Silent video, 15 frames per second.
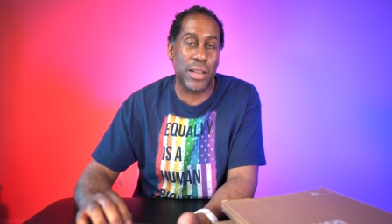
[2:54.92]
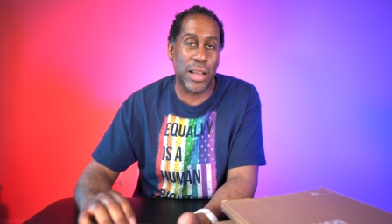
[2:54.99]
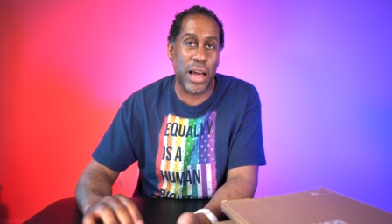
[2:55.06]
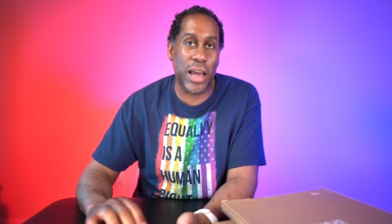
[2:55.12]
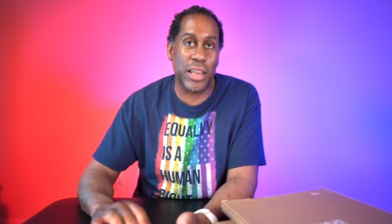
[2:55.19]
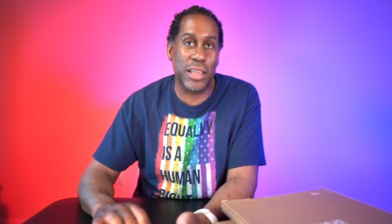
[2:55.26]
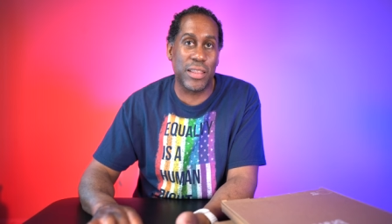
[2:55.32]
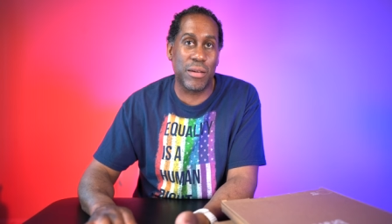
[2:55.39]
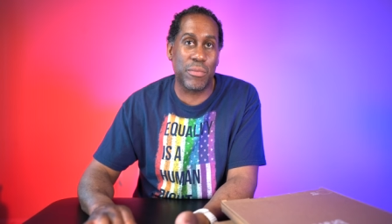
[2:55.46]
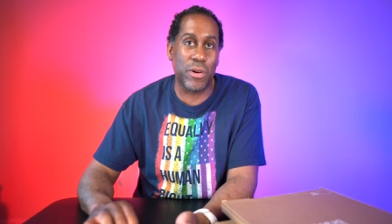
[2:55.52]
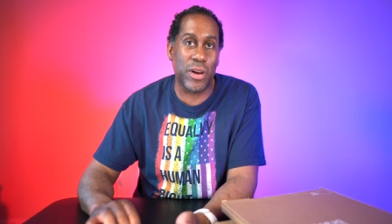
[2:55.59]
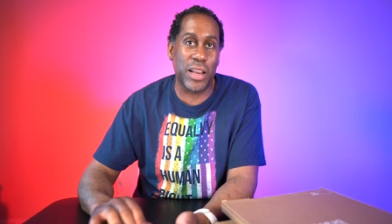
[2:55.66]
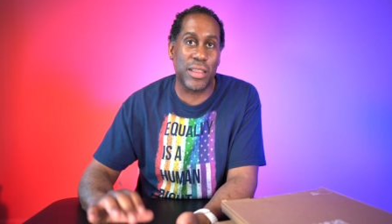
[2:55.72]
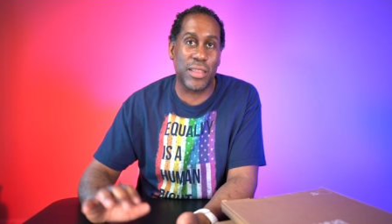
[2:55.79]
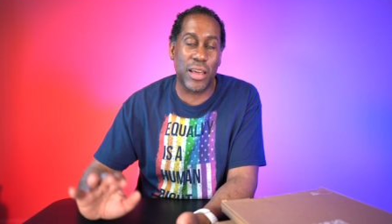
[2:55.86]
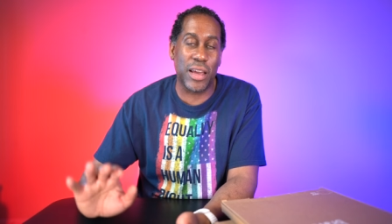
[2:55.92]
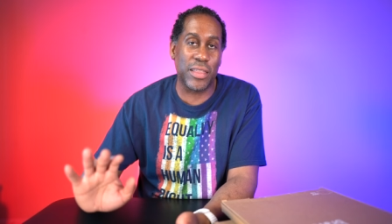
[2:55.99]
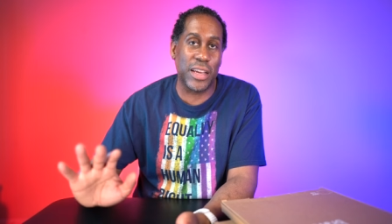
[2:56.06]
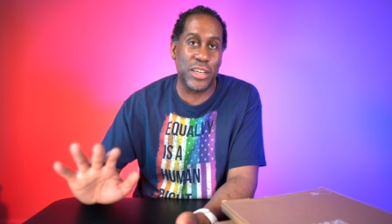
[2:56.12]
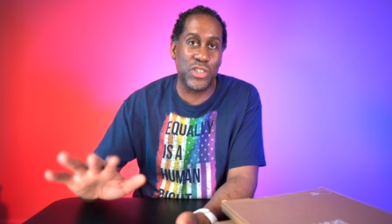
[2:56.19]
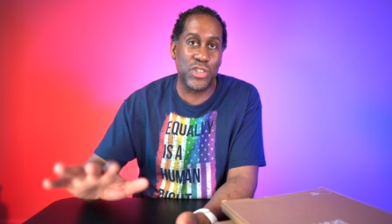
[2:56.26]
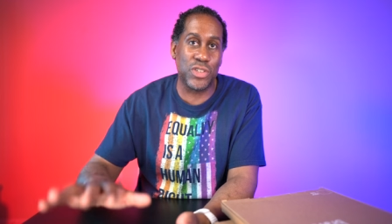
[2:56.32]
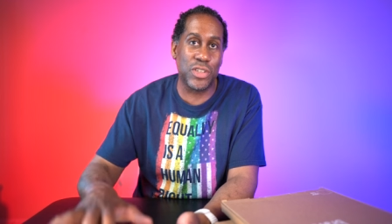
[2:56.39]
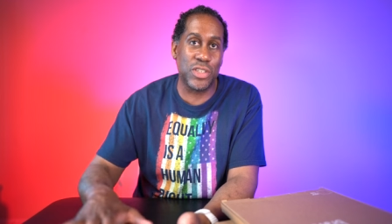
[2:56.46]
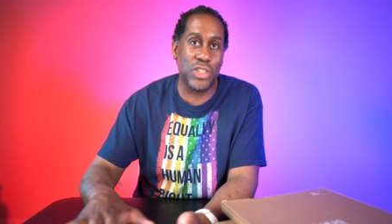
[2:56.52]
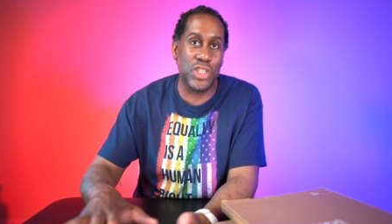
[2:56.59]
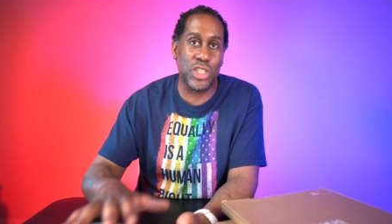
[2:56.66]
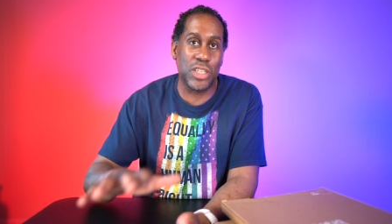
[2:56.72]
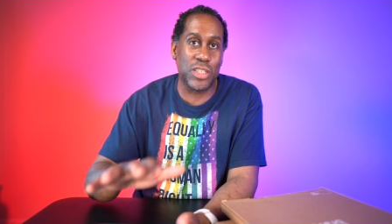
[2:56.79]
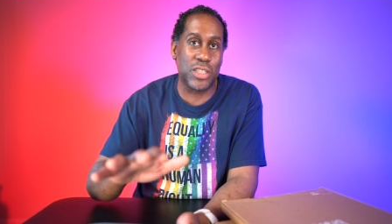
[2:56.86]
lining them or anything. They should
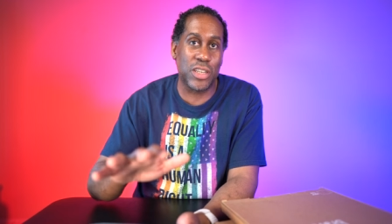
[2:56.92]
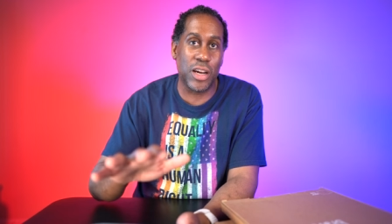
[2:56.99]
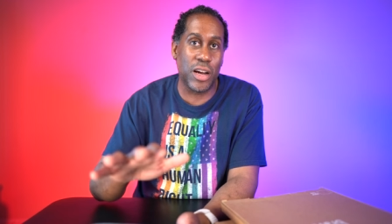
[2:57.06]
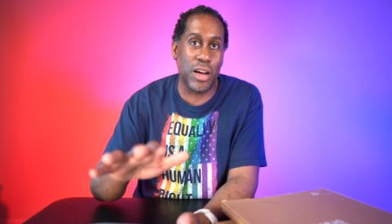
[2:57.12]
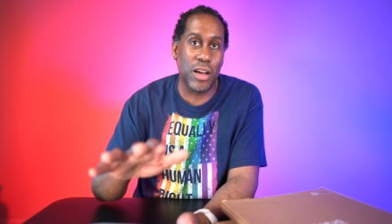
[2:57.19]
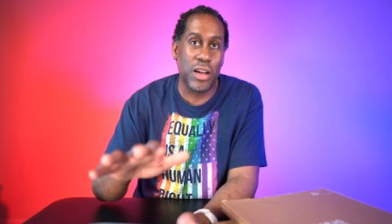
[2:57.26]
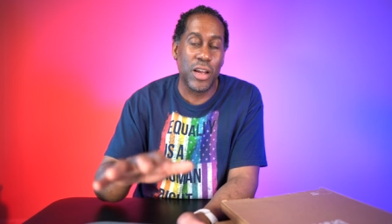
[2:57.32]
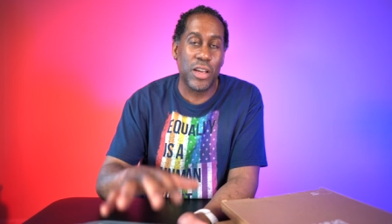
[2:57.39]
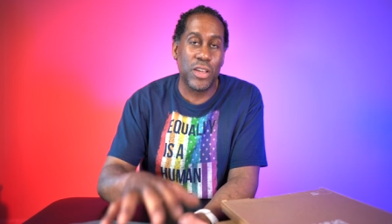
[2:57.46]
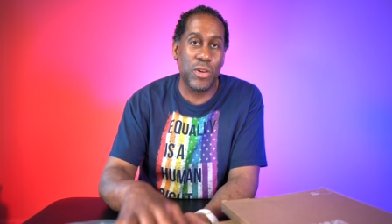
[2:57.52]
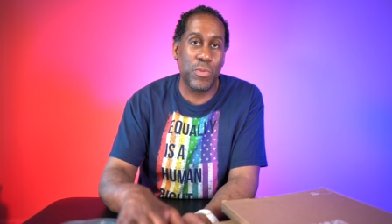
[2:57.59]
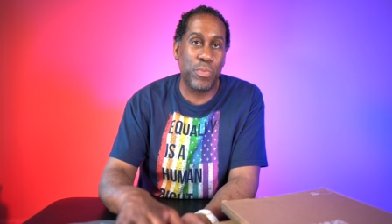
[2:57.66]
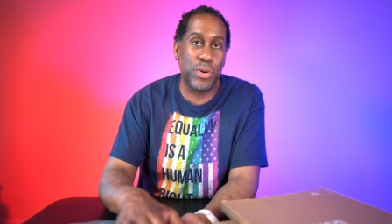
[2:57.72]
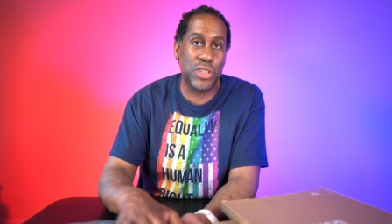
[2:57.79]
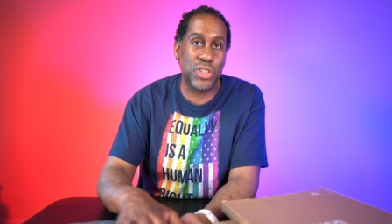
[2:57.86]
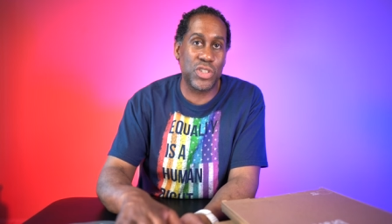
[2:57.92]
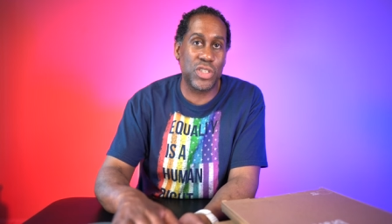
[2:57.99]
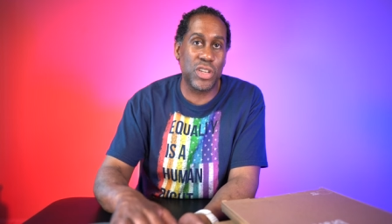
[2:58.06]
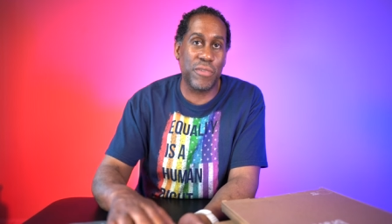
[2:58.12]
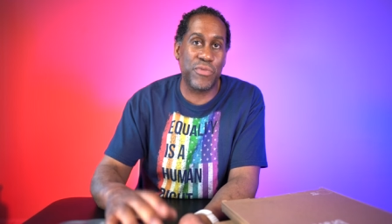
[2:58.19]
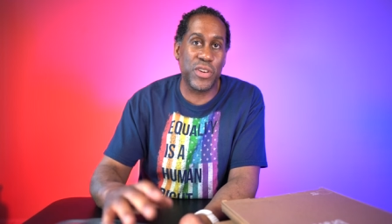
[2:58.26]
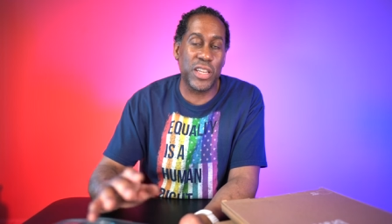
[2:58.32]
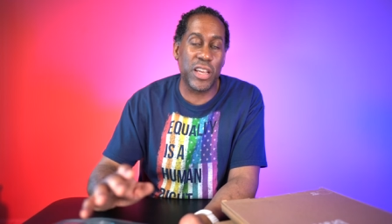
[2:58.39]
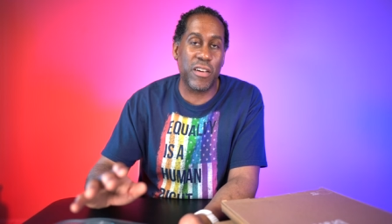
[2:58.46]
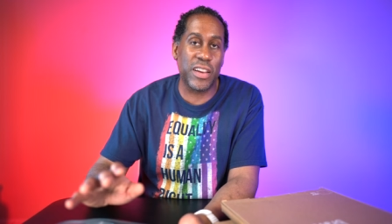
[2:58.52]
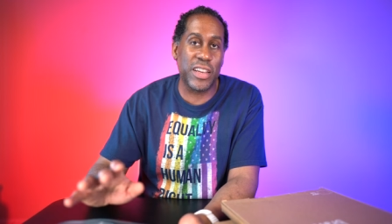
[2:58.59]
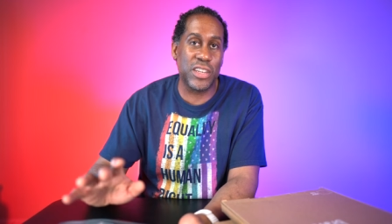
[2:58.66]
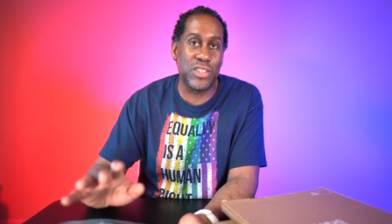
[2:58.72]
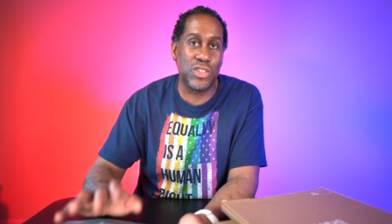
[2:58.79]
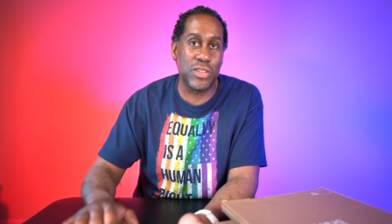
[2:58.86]
just, uh, you put your stuff in there
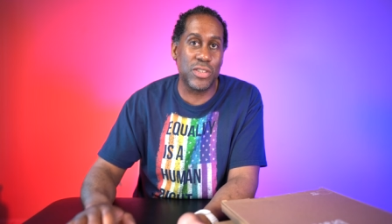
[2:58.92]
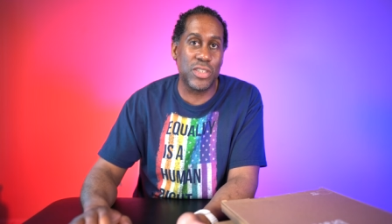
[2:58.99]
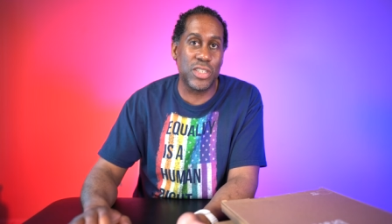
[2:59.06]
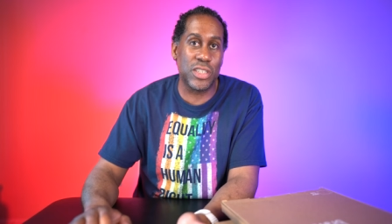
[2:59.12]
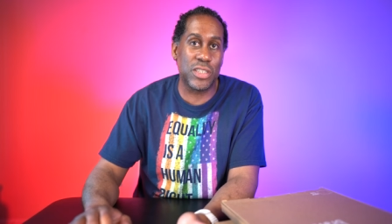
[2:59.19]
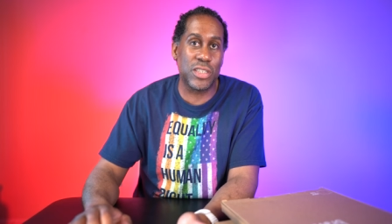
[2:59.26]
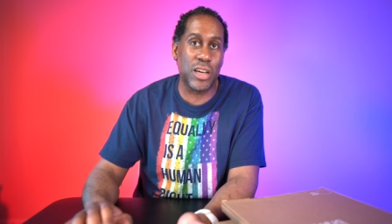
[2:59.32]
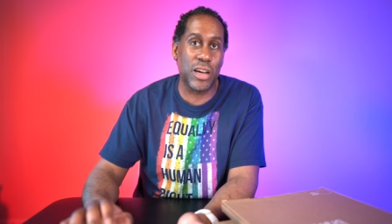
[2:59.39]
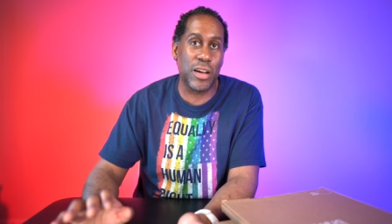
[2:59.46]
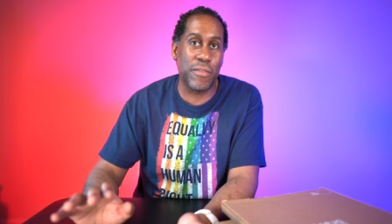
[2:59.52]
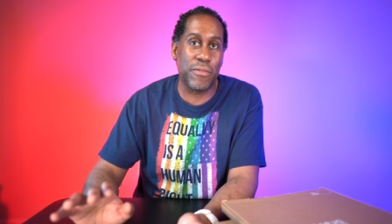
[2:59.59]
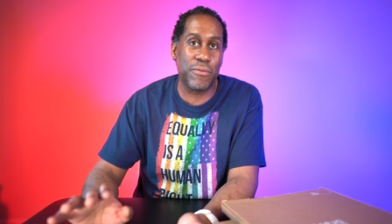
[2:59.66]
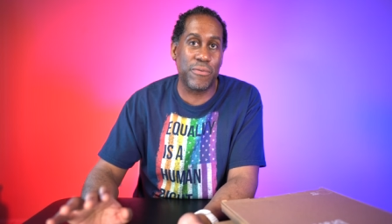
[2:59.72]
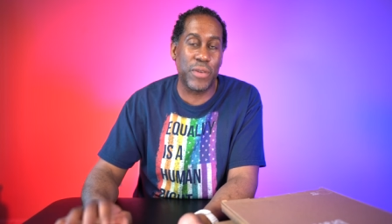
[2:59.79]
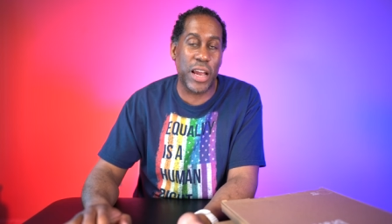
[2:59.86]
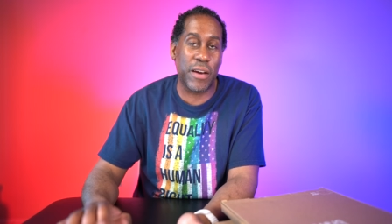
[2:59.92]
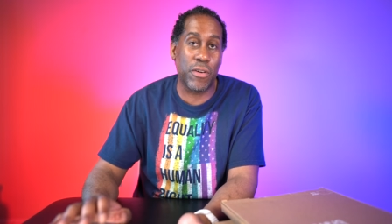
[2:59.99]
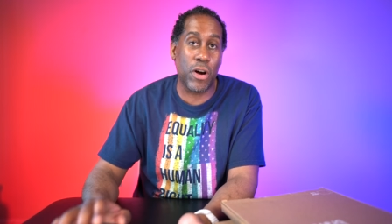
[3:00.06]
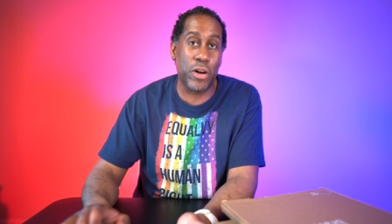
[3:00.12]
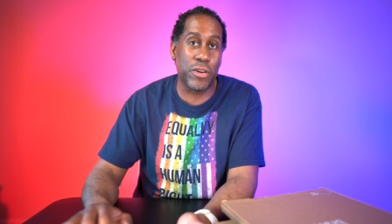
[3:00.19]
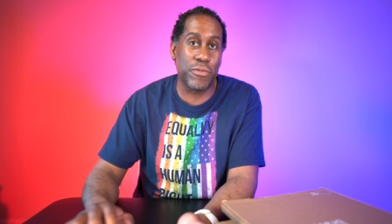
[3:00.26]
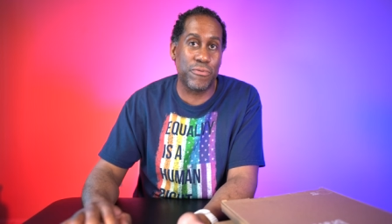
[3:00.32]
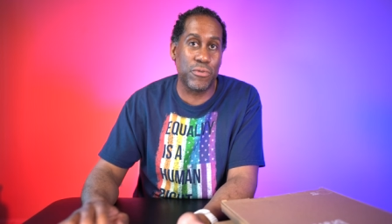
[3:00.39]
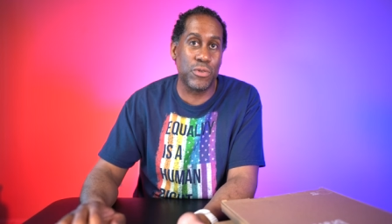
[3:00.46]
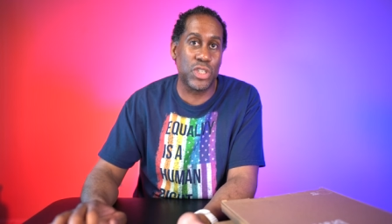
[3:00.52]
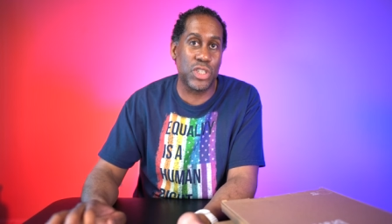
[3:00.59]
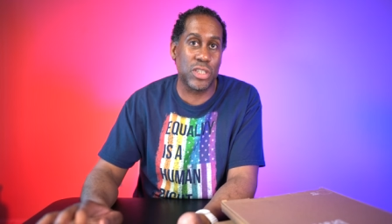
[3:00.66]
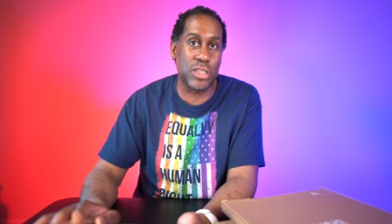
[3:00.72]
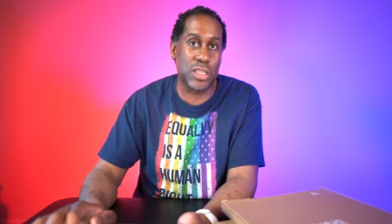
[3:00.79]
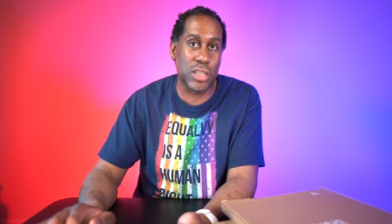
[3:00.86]
and they should just, uh, all your food
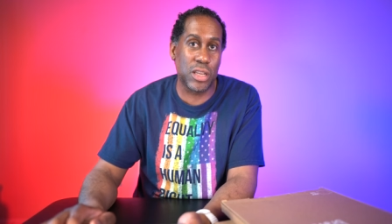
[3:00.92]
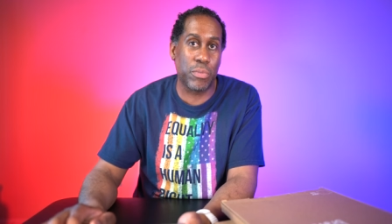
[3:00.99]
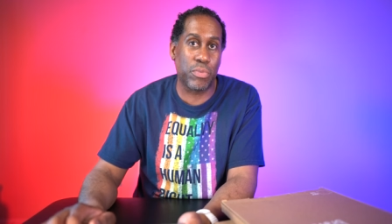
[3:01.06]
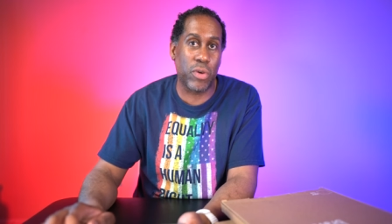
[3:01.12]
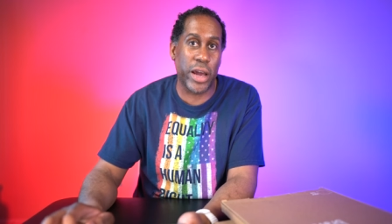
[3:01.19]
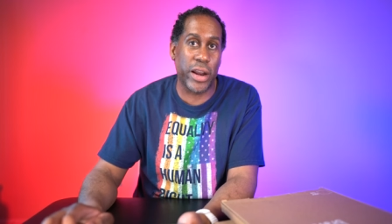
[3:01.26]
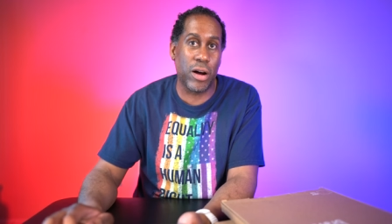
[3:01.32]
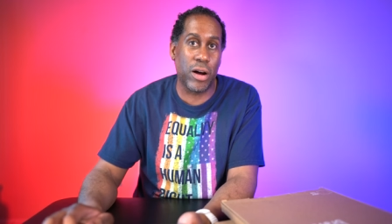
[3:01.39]
should just slip right